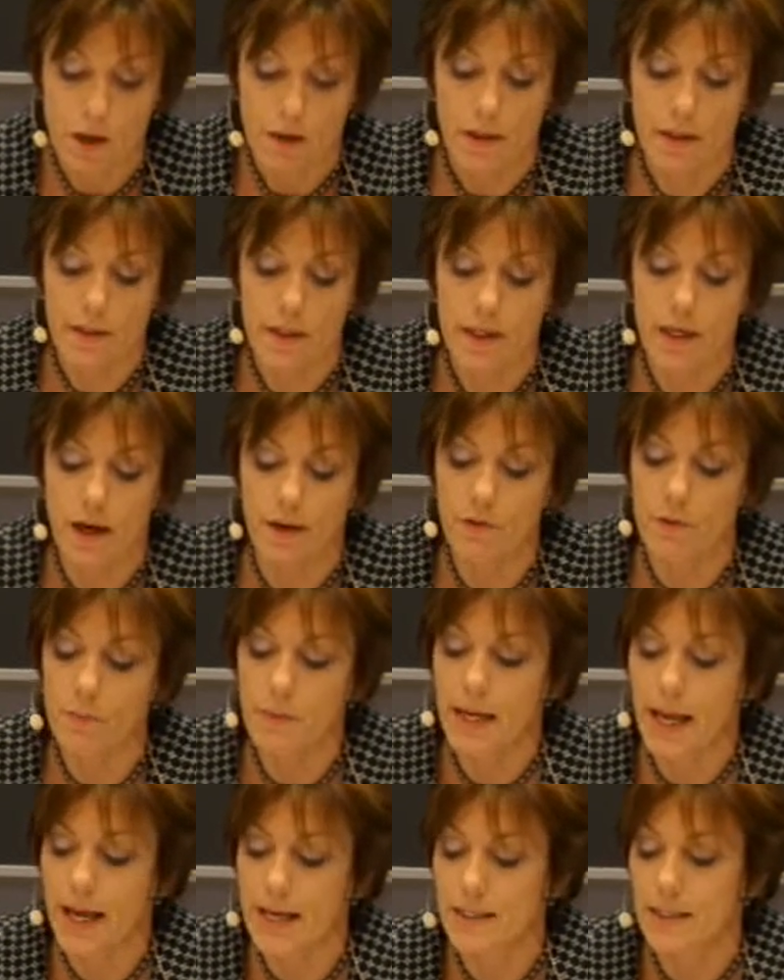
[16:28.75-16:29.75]
that the
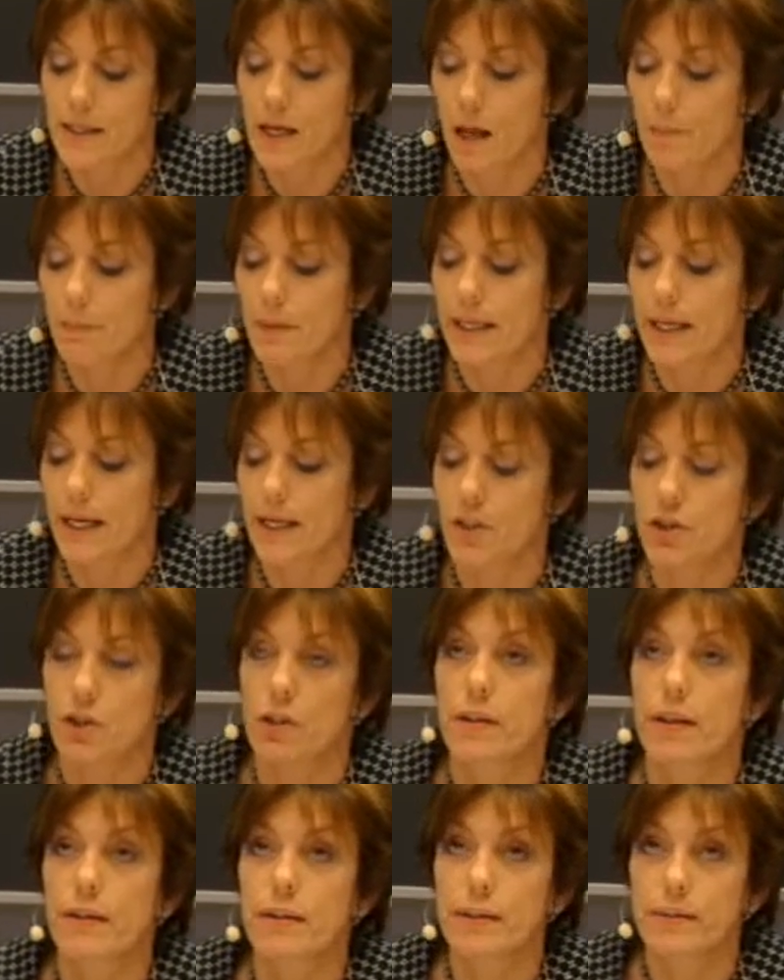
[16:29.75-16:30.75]
government has an
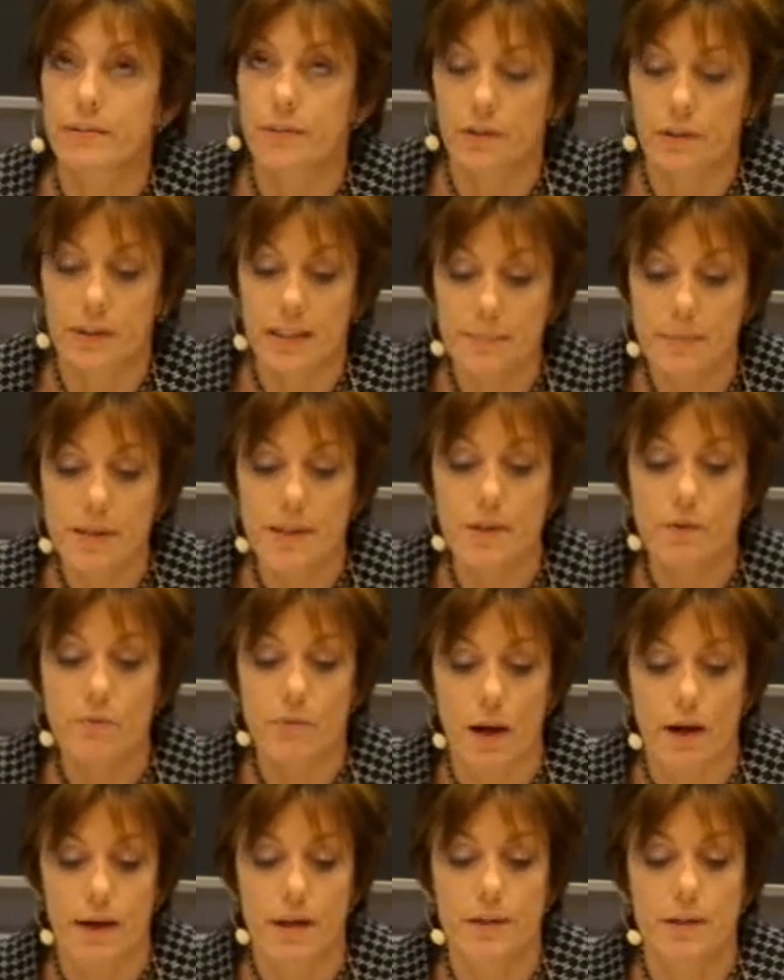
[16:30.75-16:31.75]
obligation to limit the
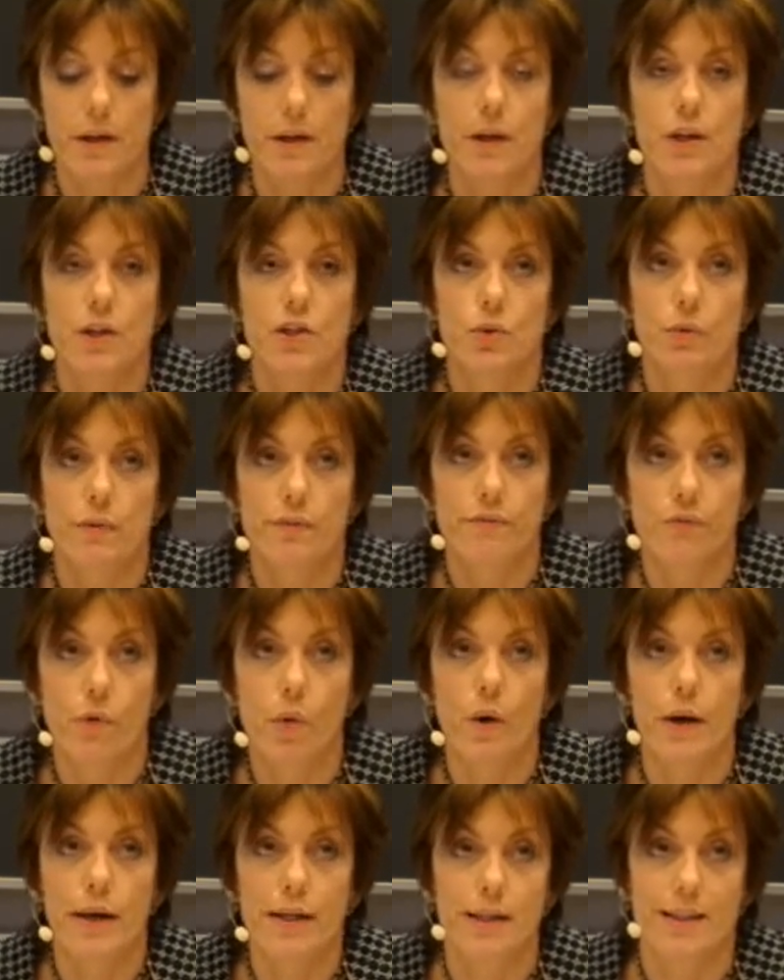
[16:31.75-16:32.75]
right to
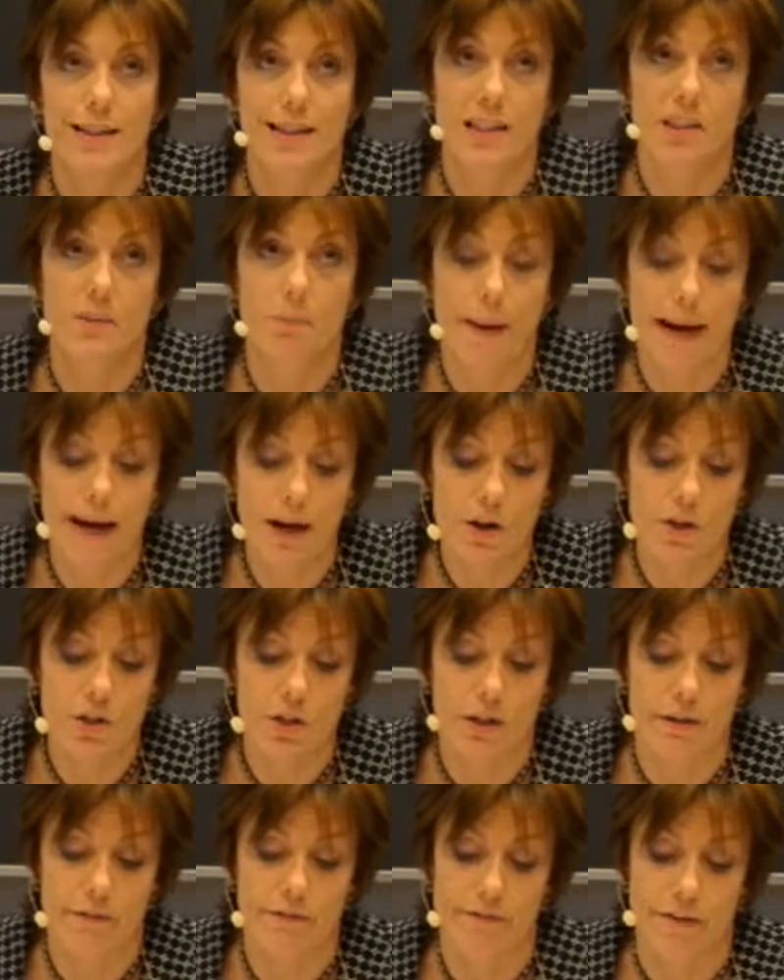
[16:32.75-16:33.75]
avoid a
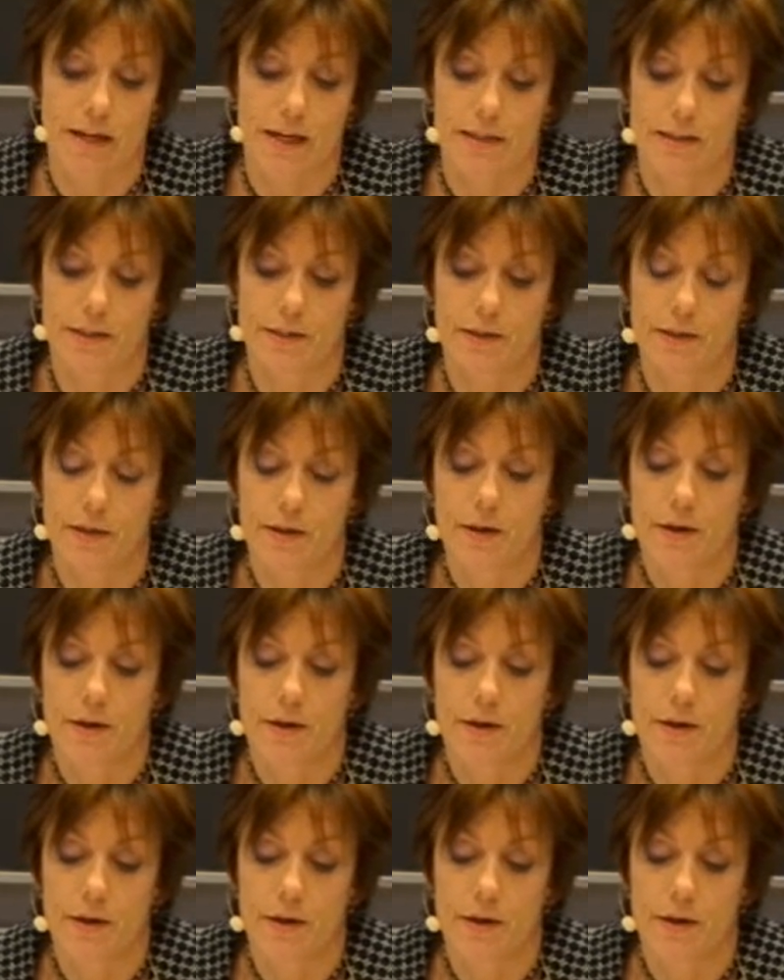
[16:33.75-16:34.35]
disparaging effect